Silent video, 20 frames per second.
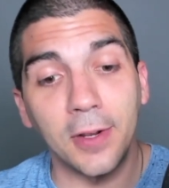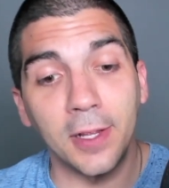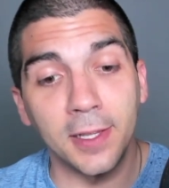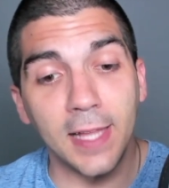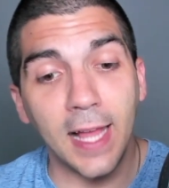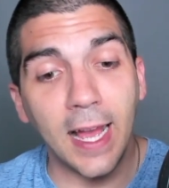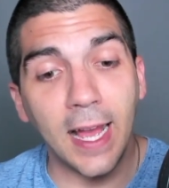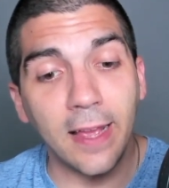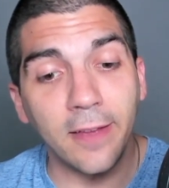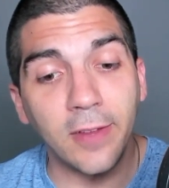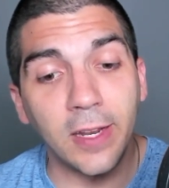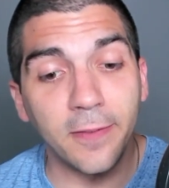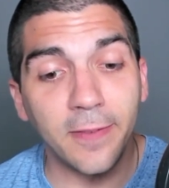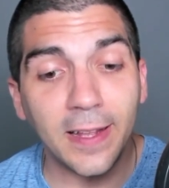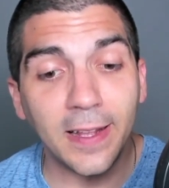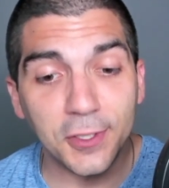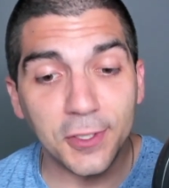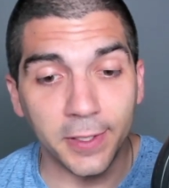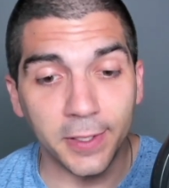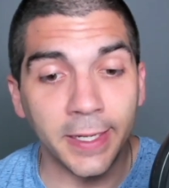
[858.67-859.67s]
alive and
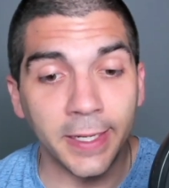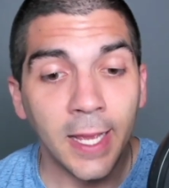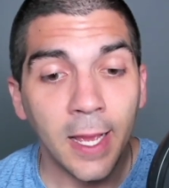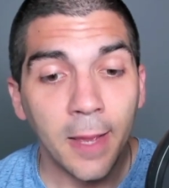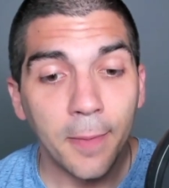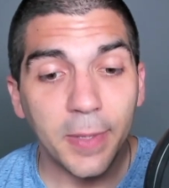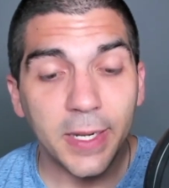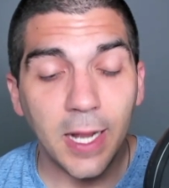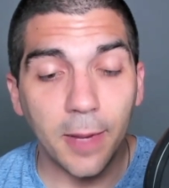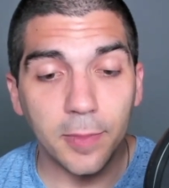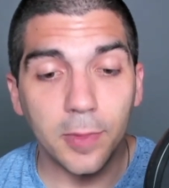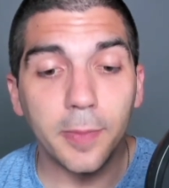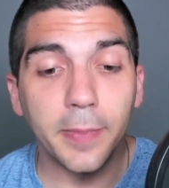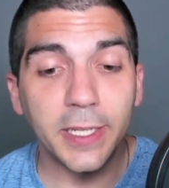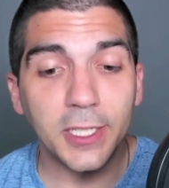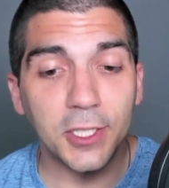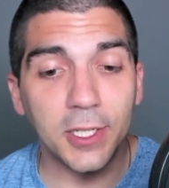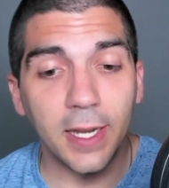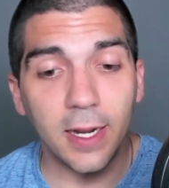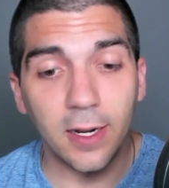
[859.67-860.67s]
eventually become a
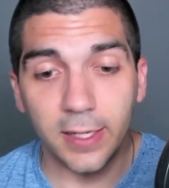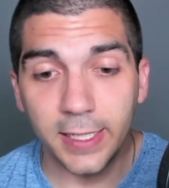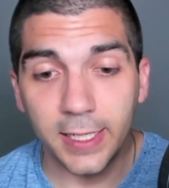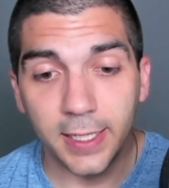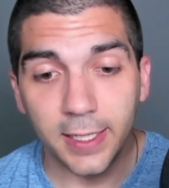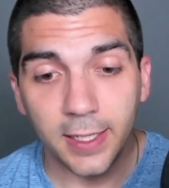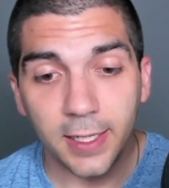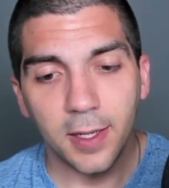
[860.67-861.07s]
missionary.